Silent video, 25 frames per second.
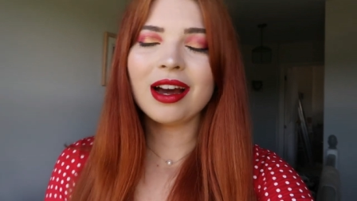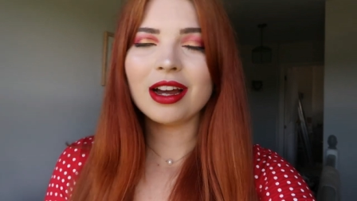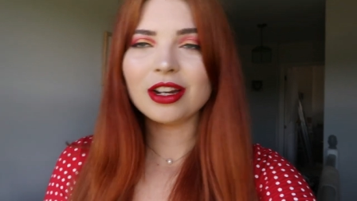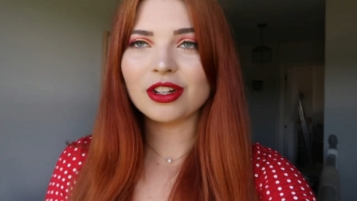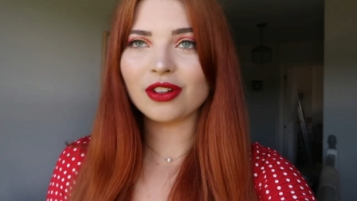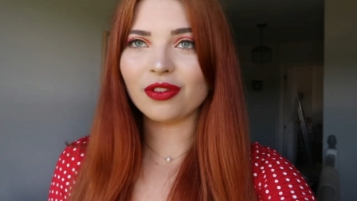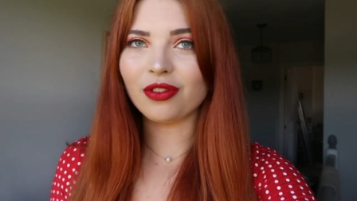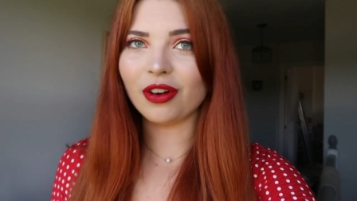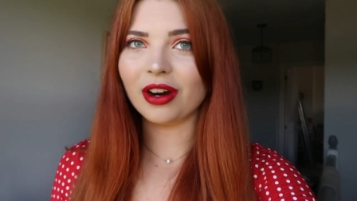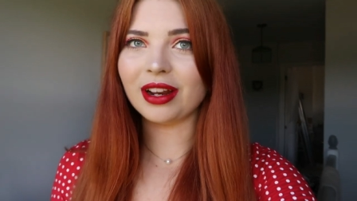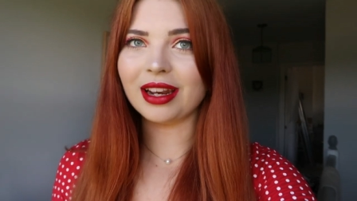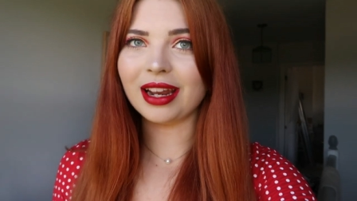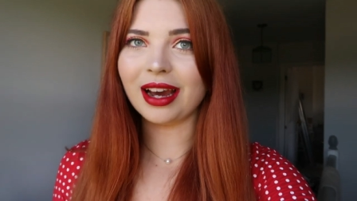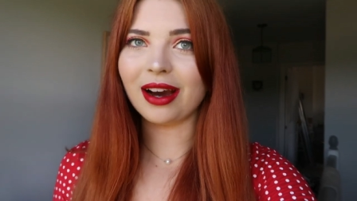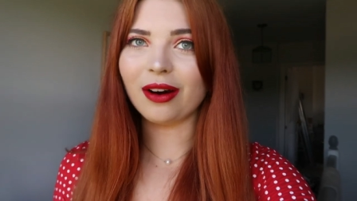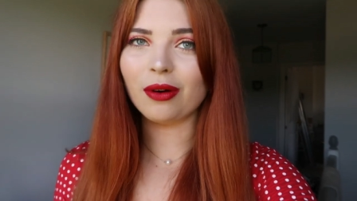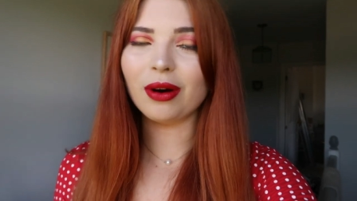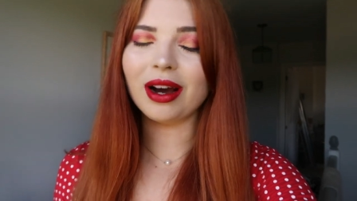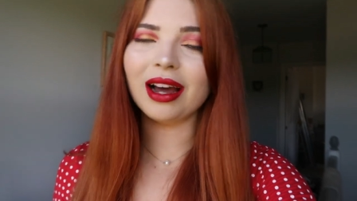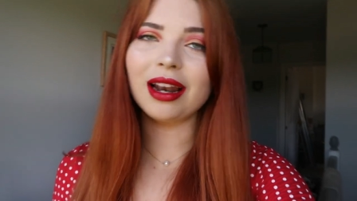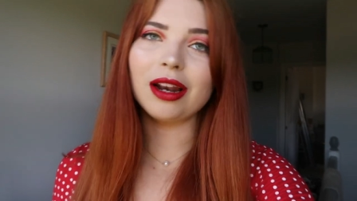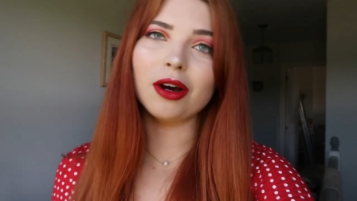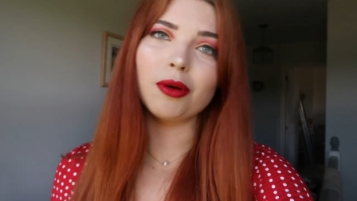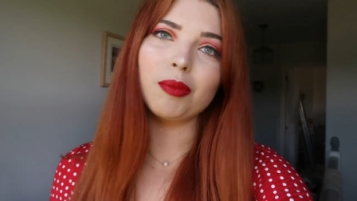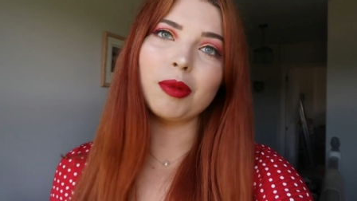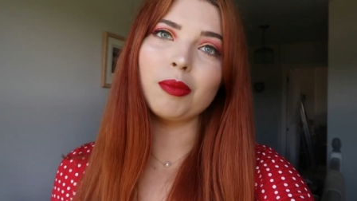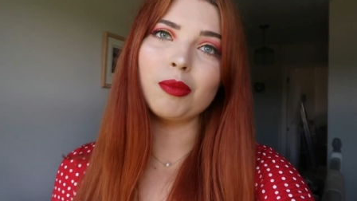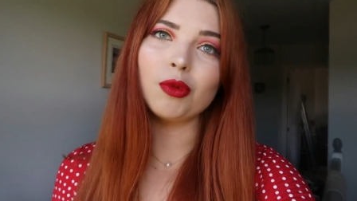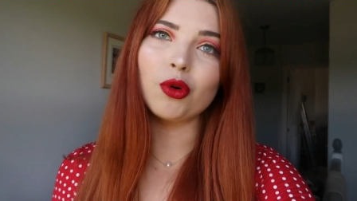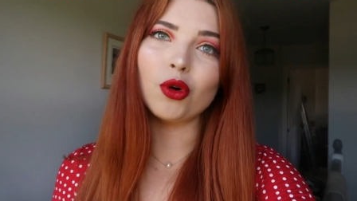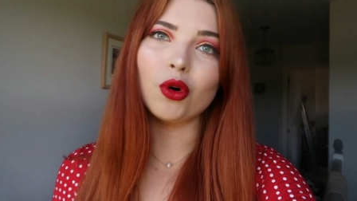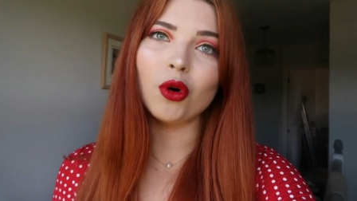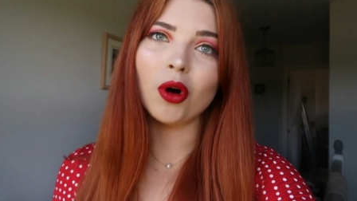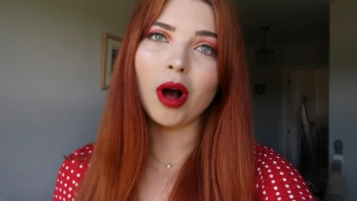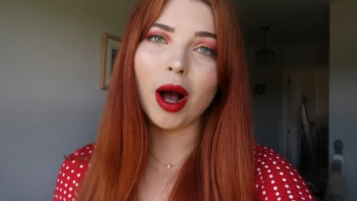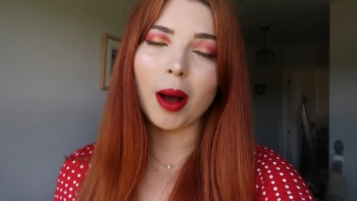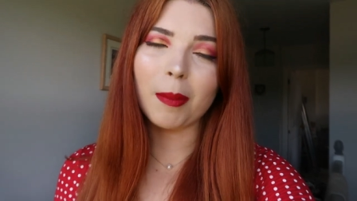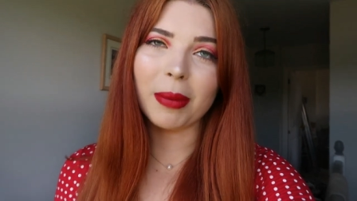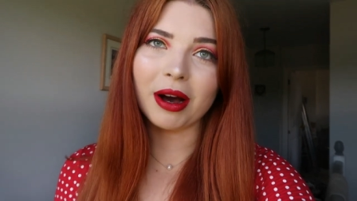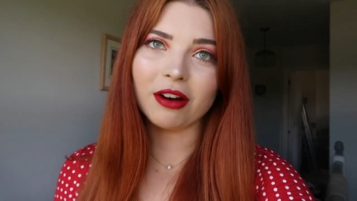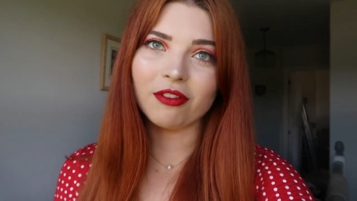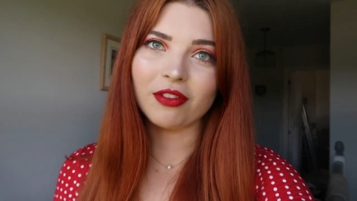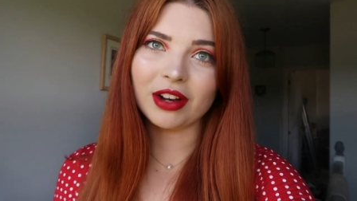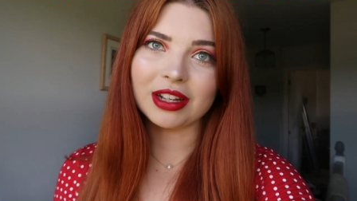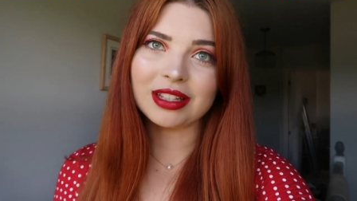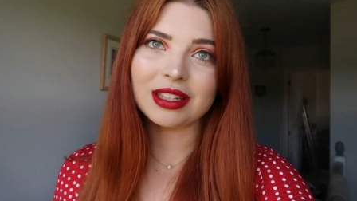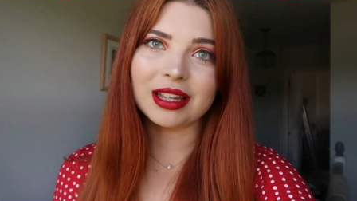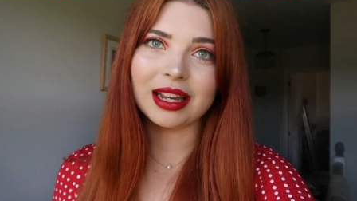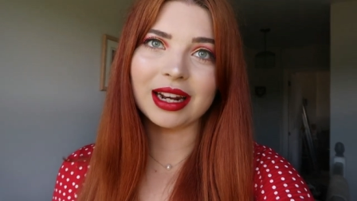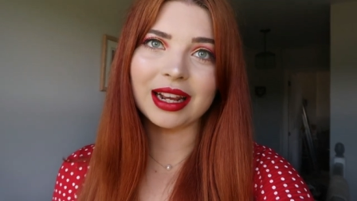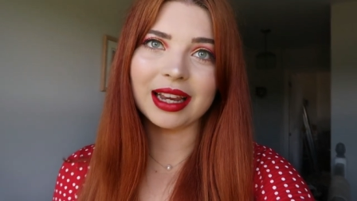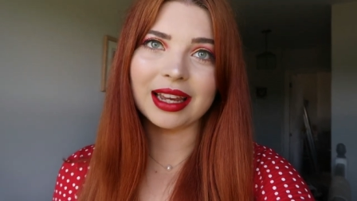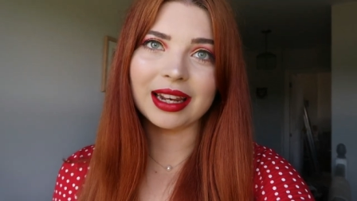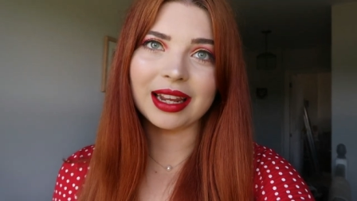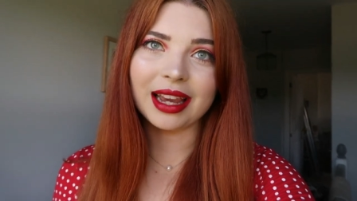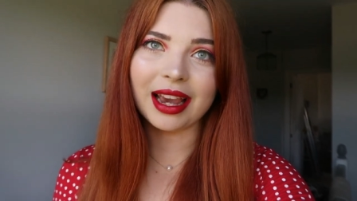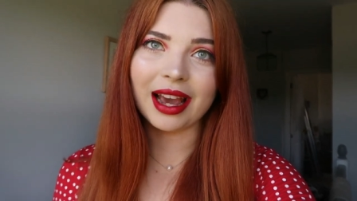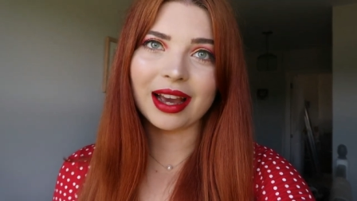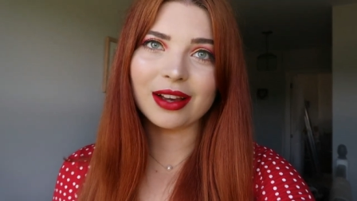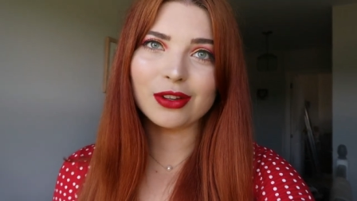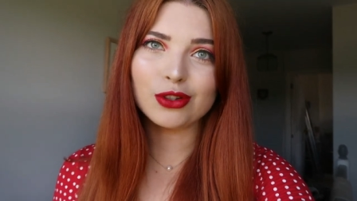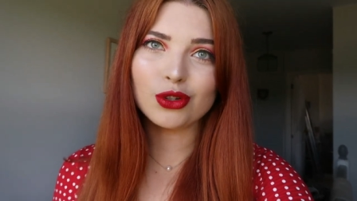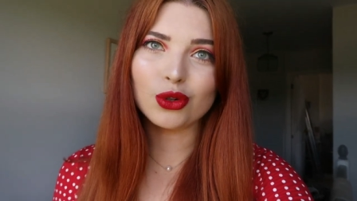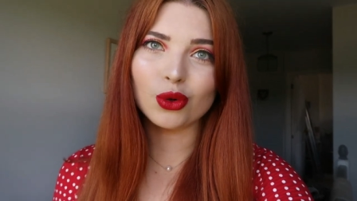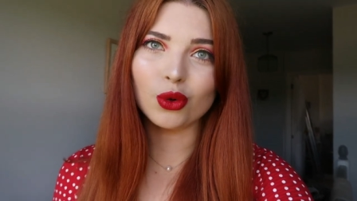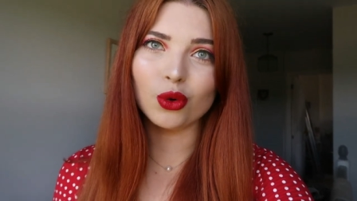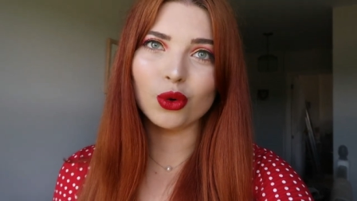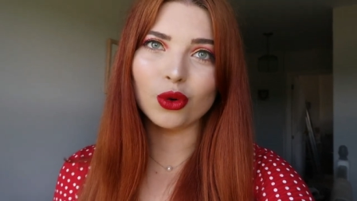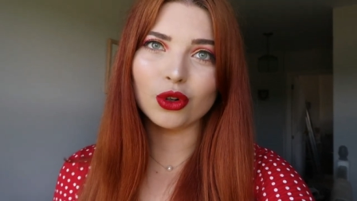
to find out a little bit more about vascular EDS,